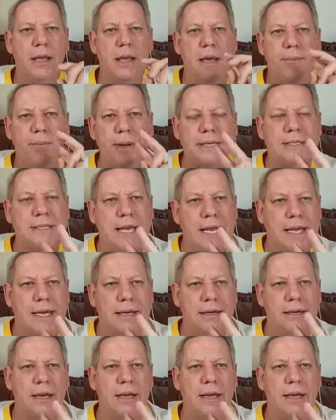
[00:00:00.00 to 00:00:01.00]
But
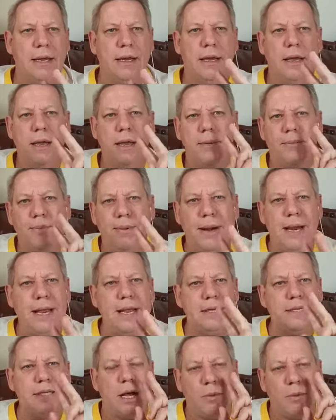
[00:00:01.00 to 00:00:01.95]
secondly, please,